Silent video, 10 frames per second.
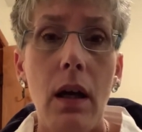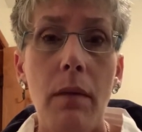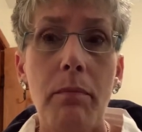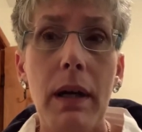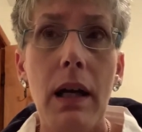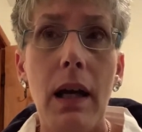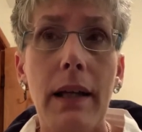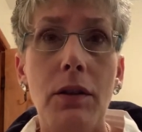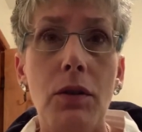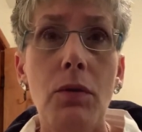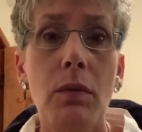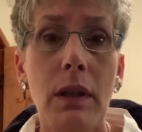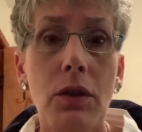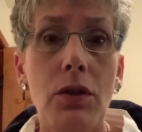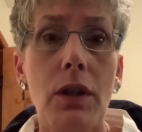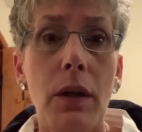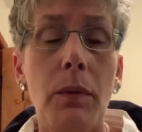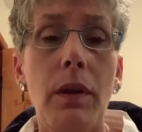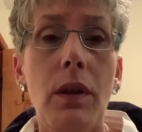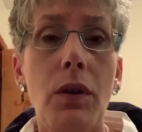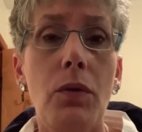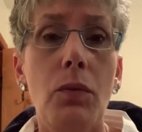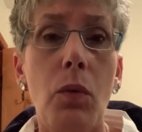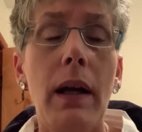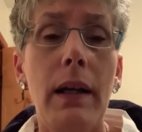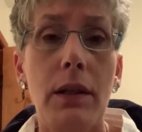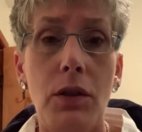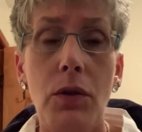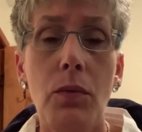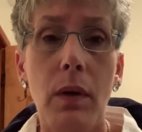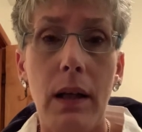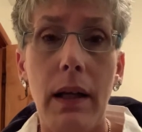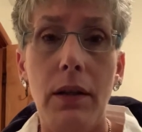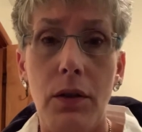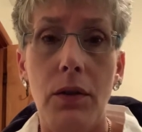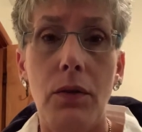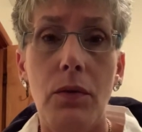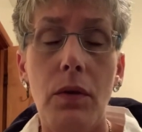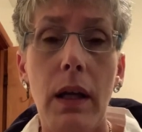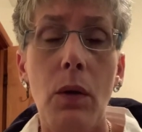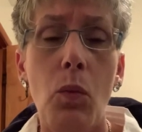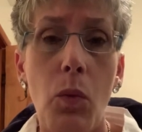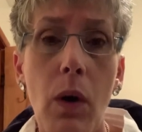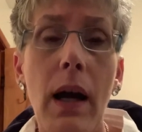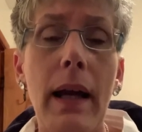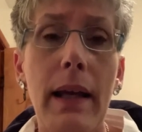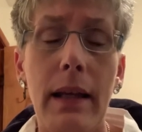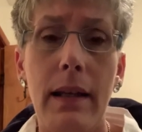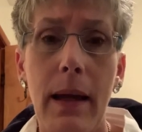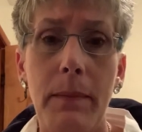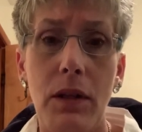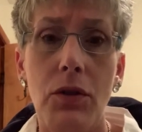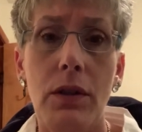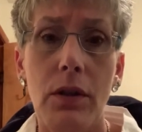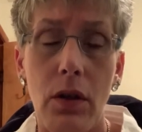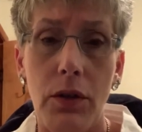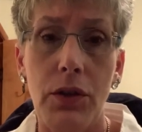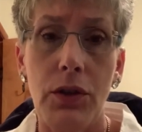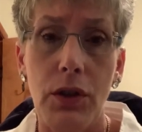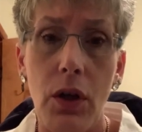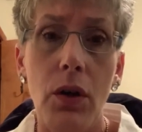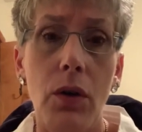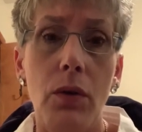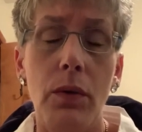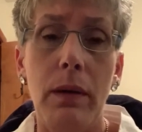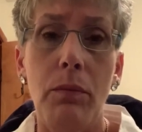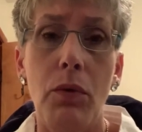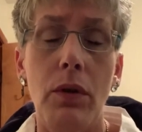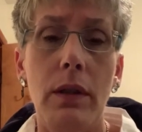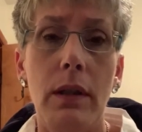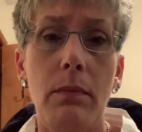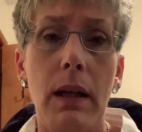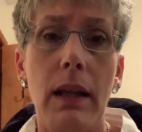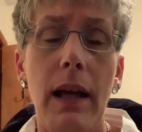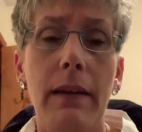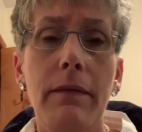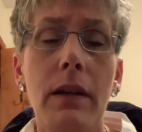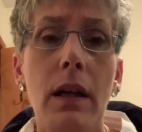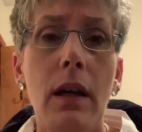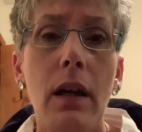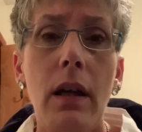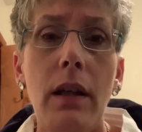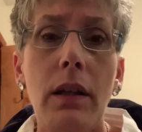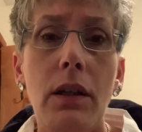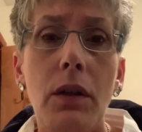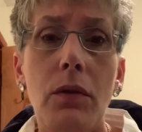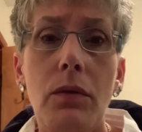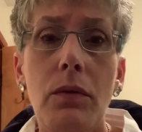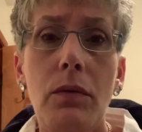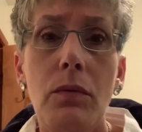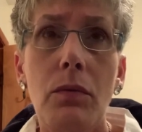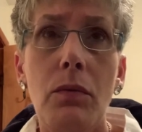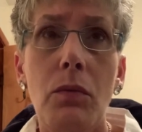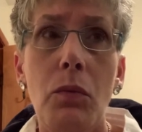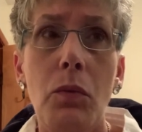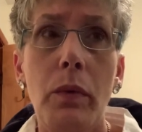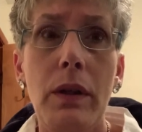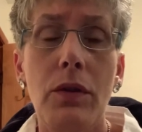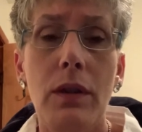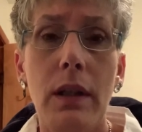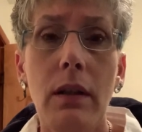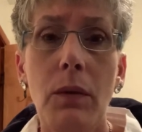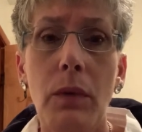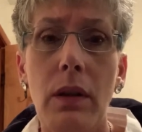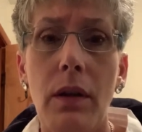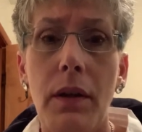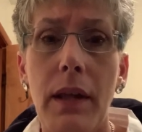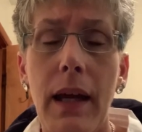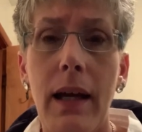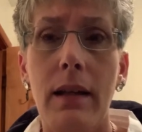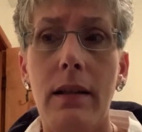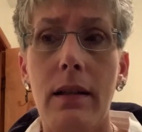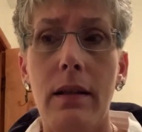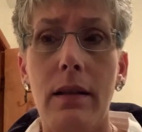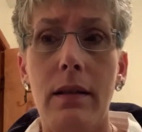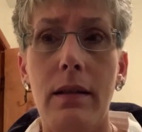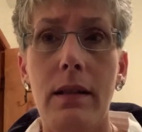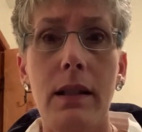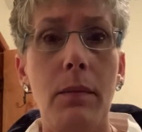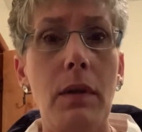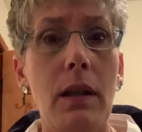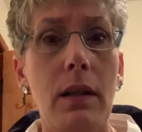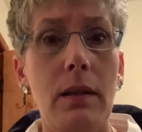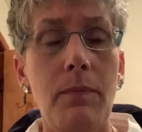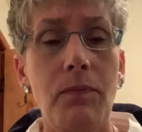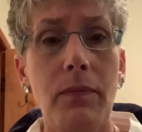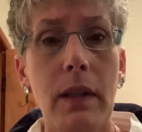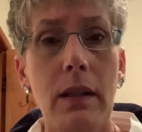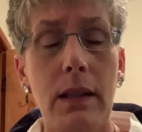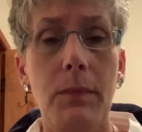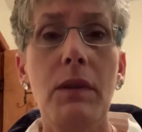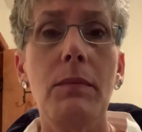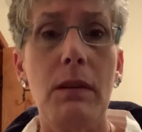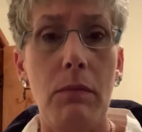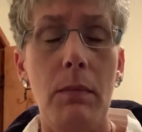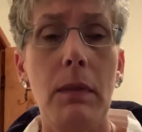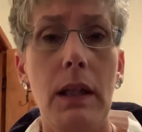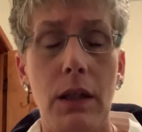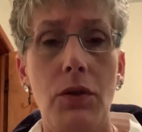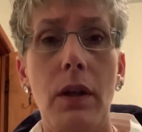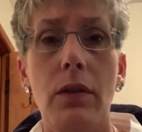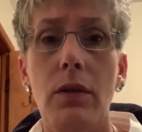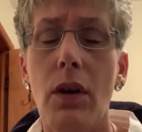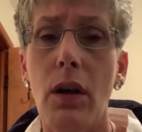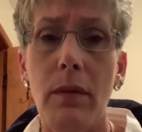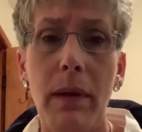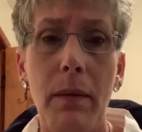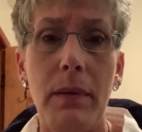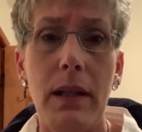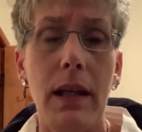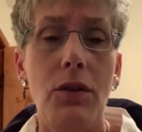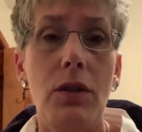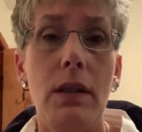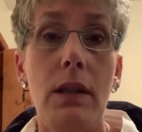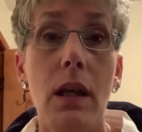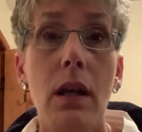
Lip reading: But I do want to share with you why I do what I do and why adaptogens are so important in my life. You know, when you're dealing with all that, some of the symptoms mimic each other. The heart palpitations,